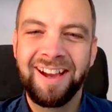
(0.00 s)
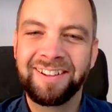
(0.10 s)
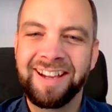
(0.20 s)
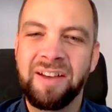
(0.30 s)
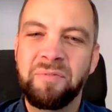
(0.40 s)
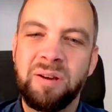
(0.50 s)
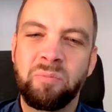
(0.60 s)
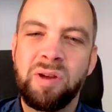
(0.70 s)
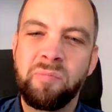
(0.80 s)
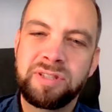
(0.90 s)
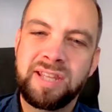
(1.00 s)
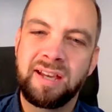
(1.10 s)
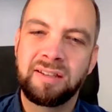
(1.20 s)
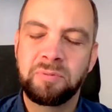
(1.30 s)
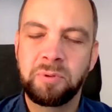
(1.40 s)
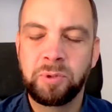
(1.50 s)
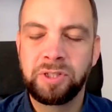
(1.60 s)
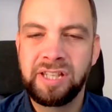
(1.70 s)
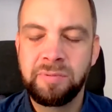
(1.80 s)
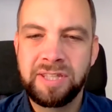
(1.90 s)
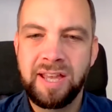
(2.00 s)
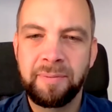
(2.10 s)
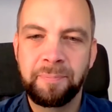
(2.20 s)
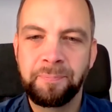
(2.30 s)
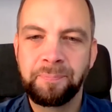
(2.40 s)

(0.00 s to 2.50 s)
Okay. And when was that? What year was that?